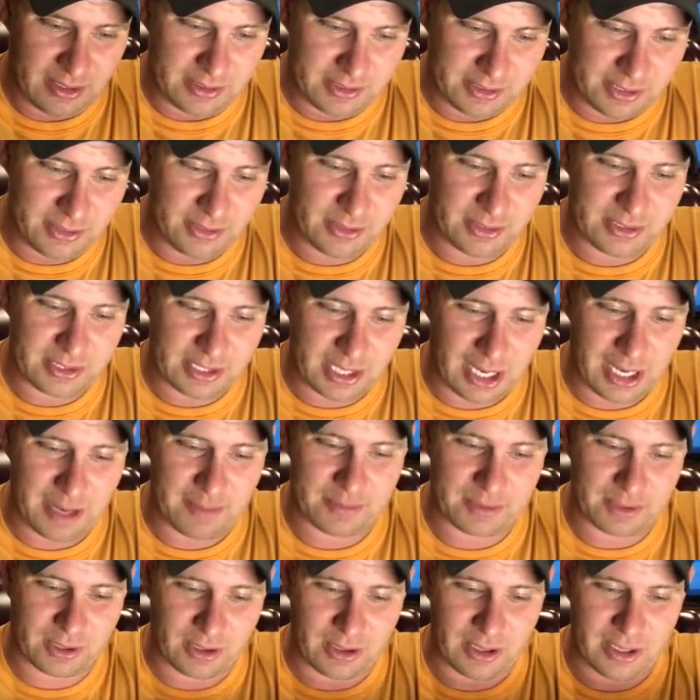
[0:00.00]
To the
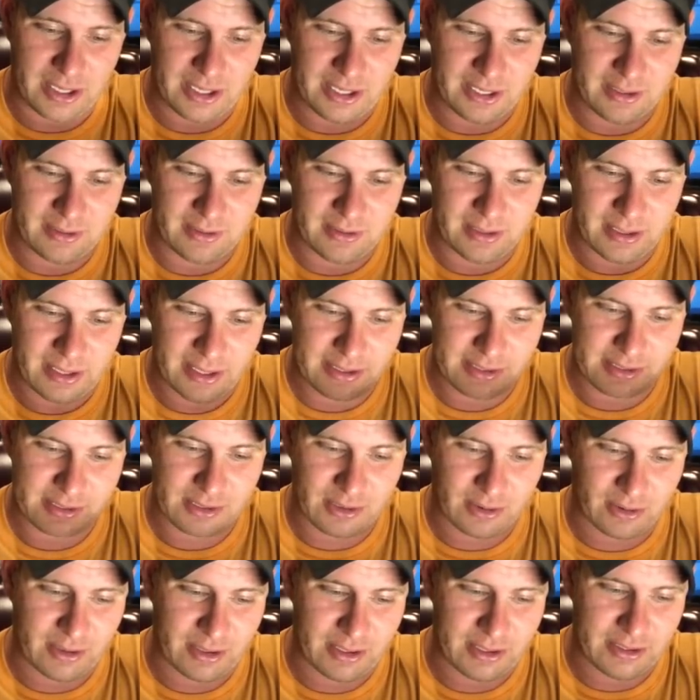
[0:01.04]
Top Crane has
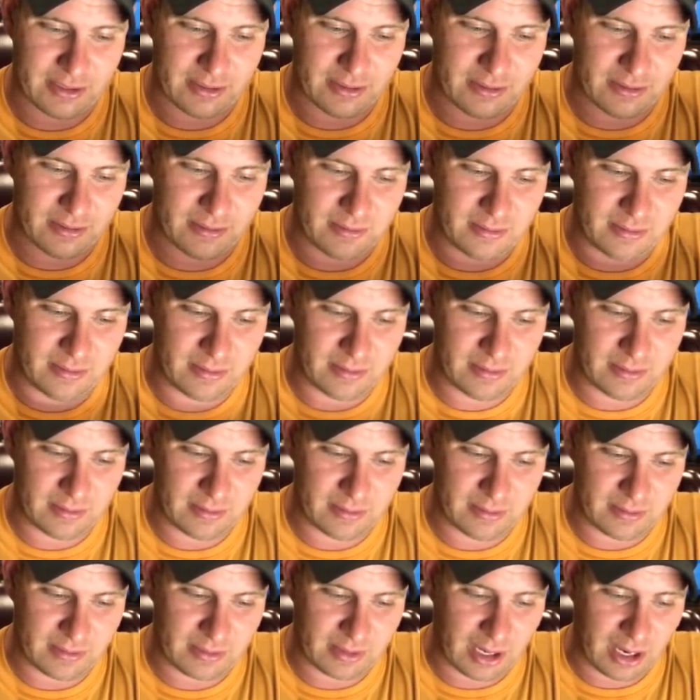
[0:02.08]
started
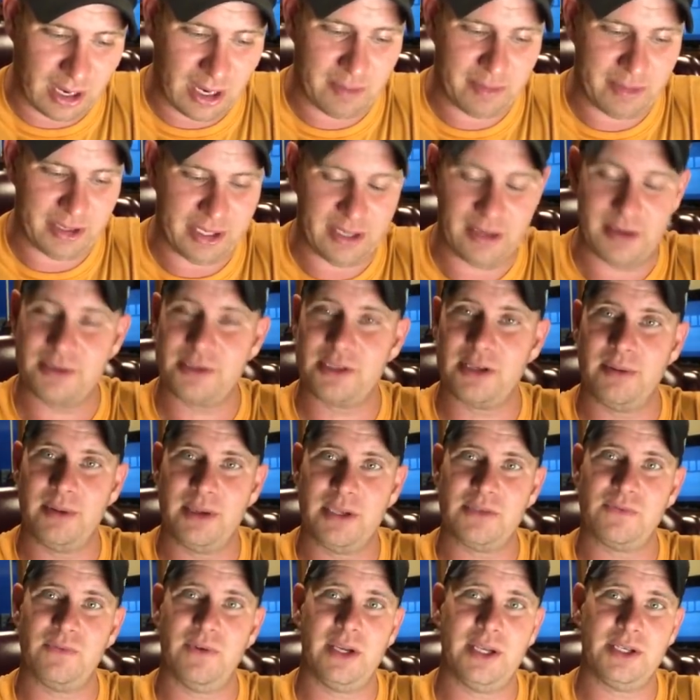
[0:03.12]
commenting on some of
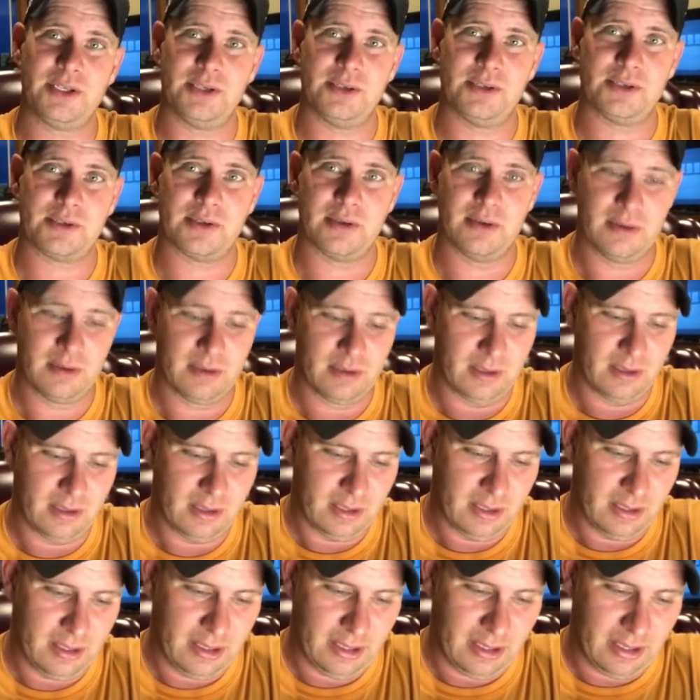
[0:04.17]
these videos
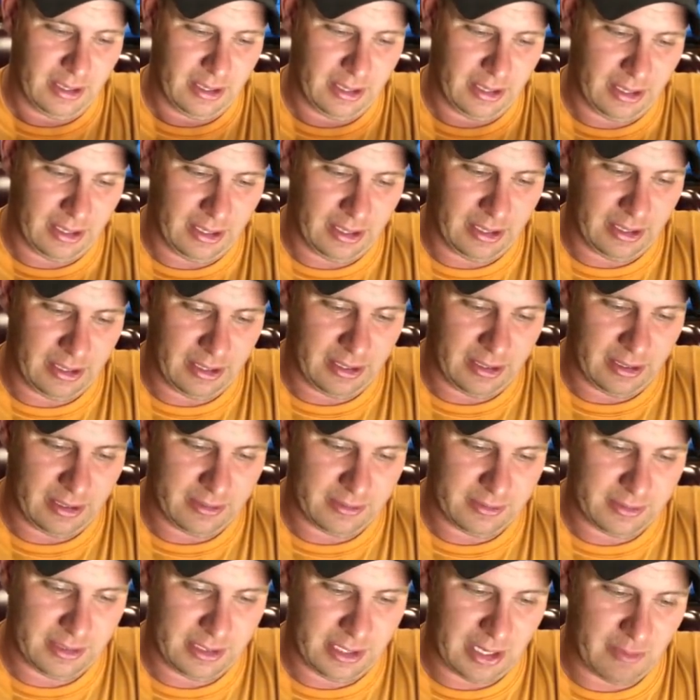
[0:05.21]

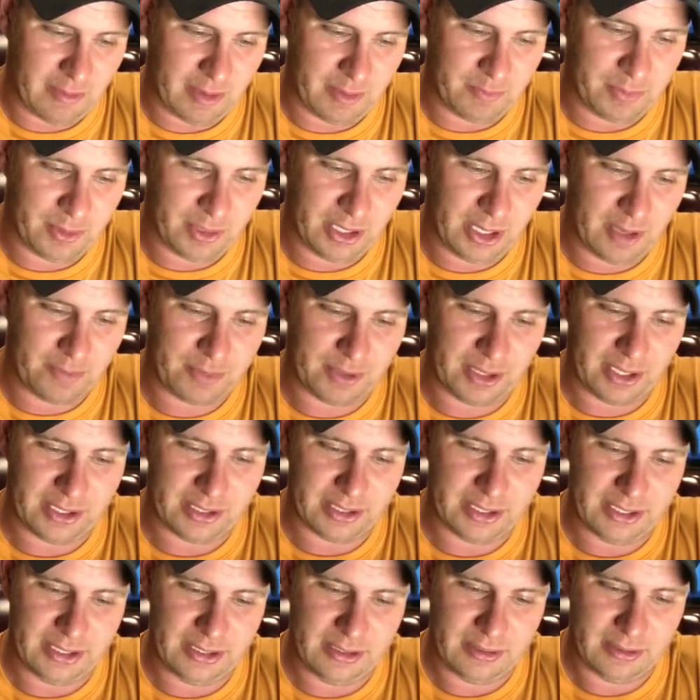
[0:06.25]
that I've been putting up
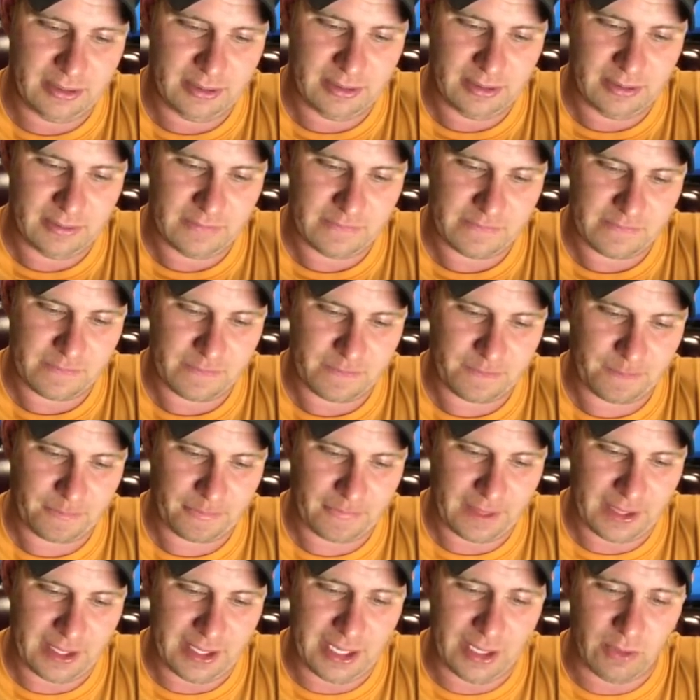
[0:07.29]
lately.
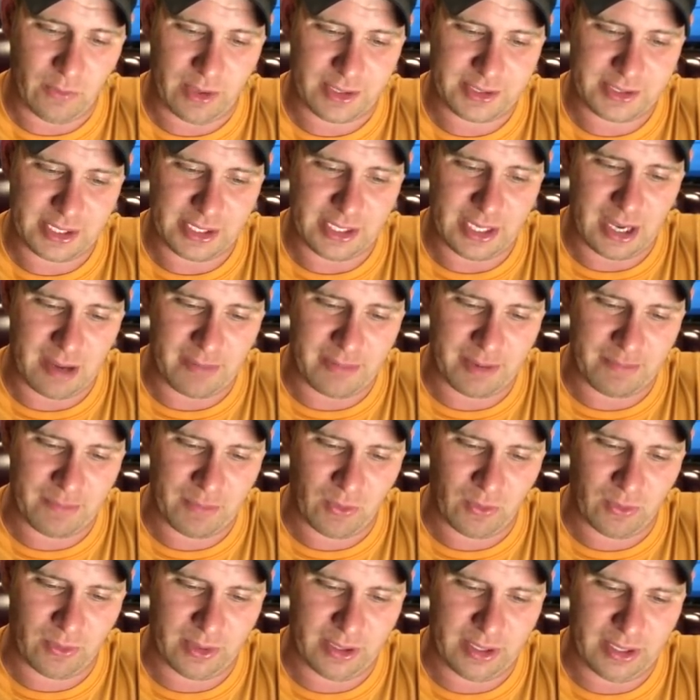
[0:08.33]
And anyways, he got me
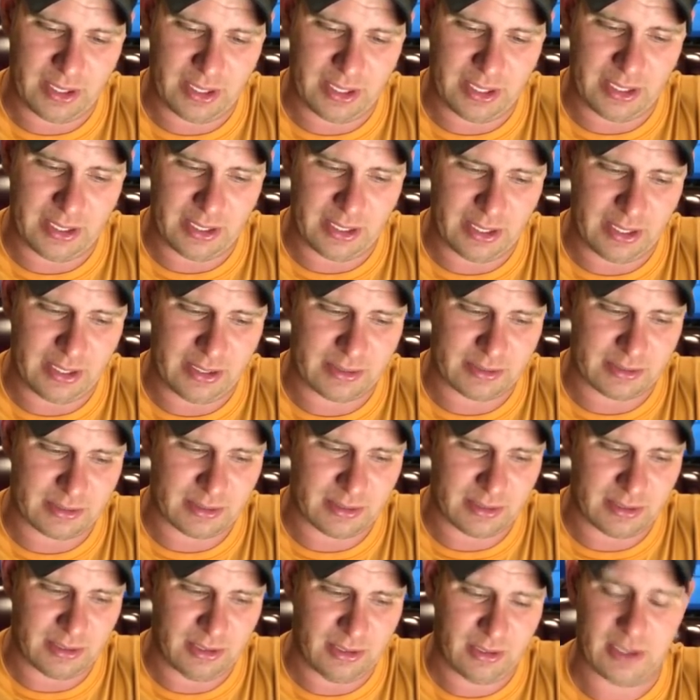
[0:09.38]
more, you
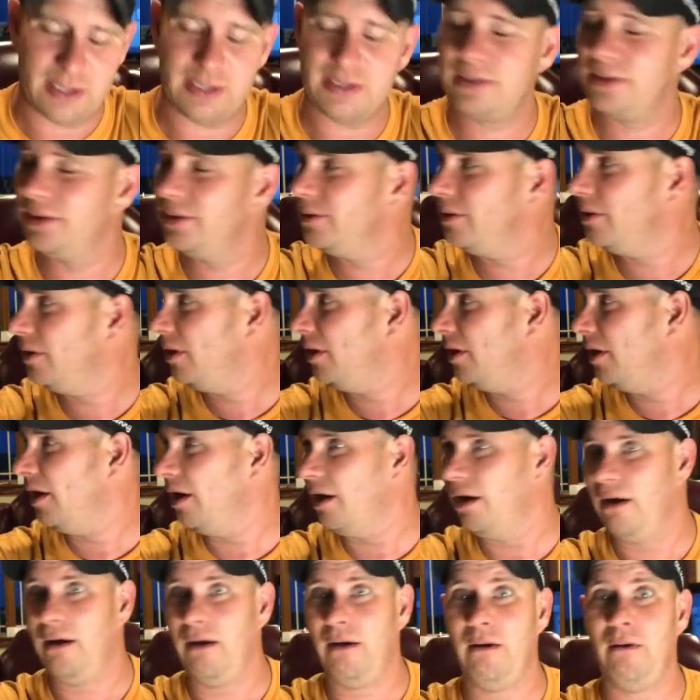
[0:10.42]
can,
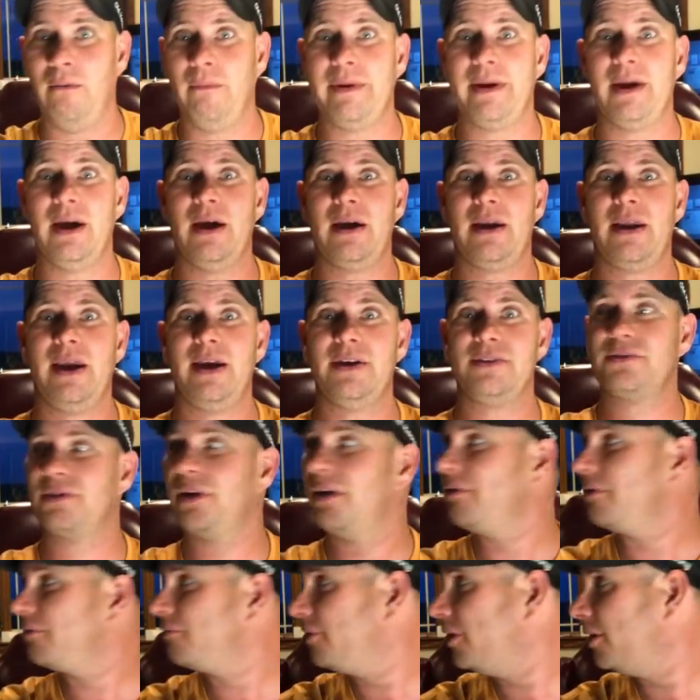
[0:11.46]
oh, we got
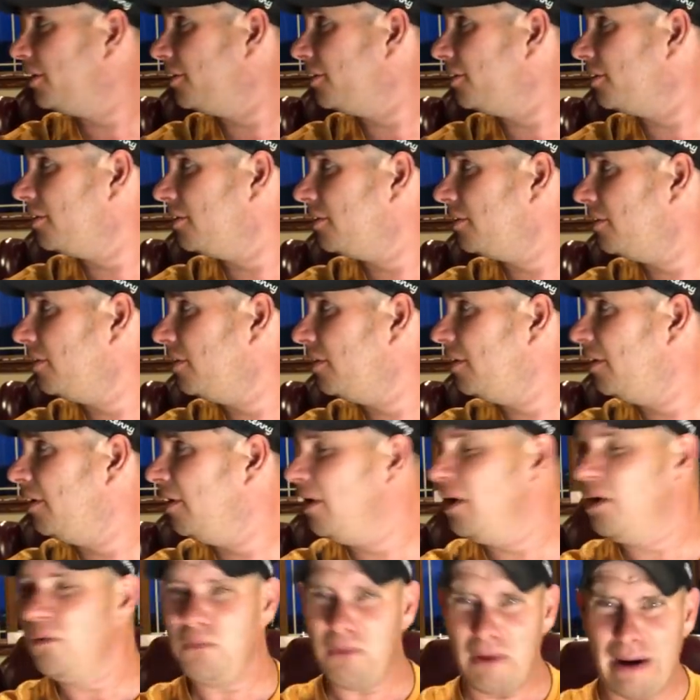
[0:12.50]
catastrophic failure.
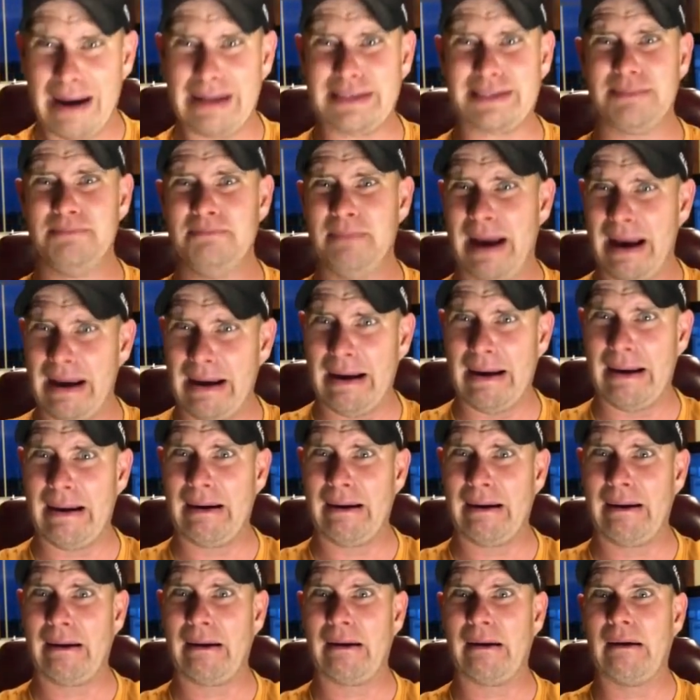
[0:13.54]
What's the
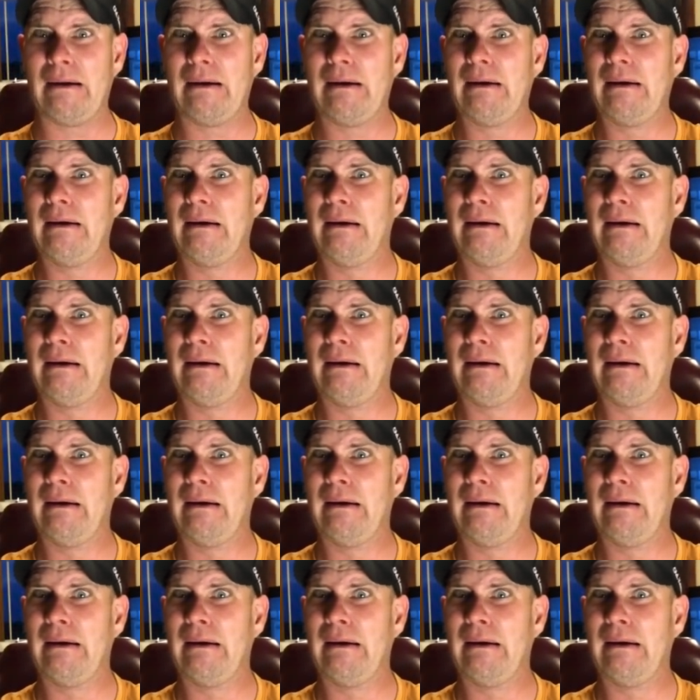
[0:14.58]
matter?